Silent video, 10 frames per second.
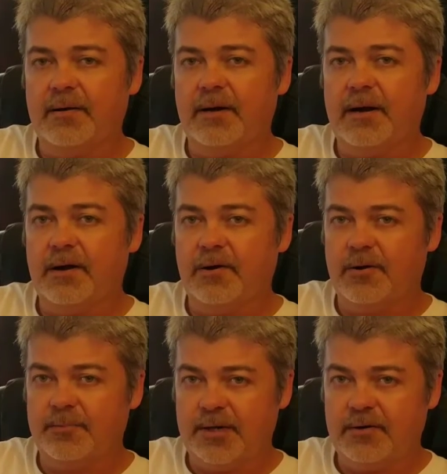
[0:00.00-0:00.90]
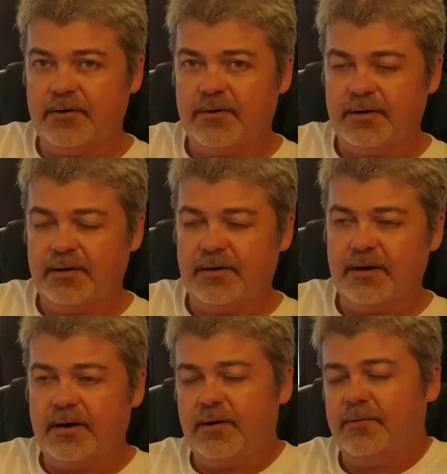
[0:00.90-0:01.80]
IR emitter and
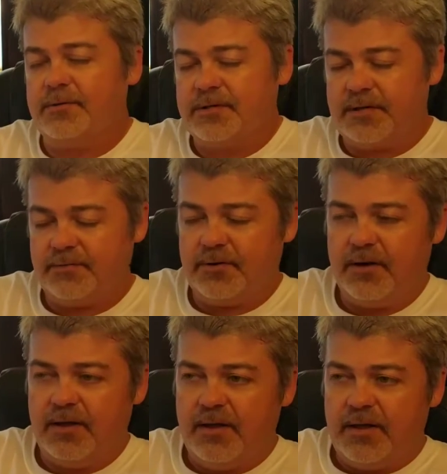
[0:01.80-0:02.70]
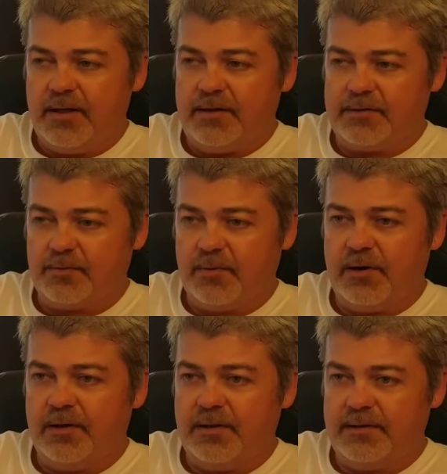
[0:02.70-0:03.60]
IR receiver, as
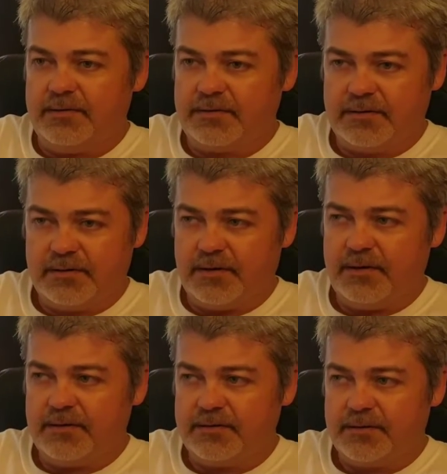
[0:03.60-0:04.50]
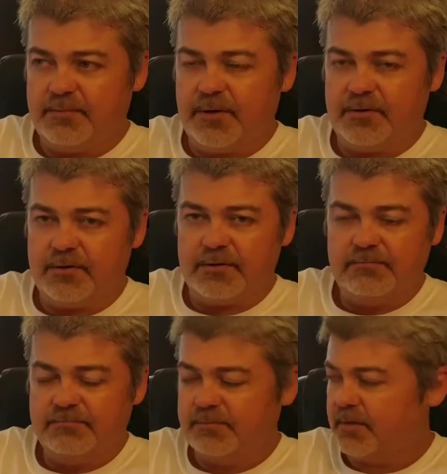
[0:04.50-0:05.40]
well as some other
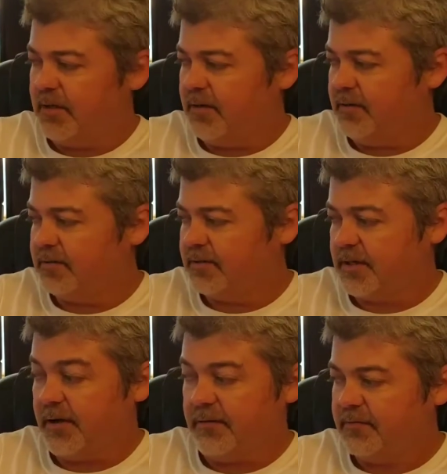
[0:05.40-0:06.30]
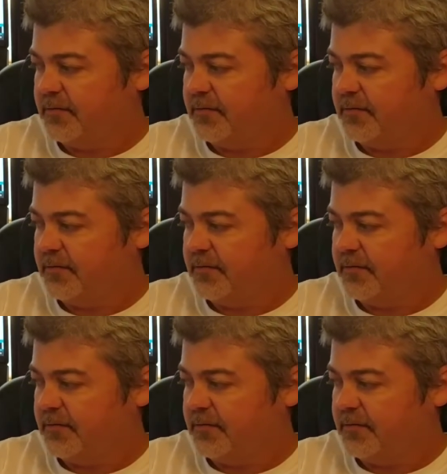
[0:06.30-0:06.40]
stuff.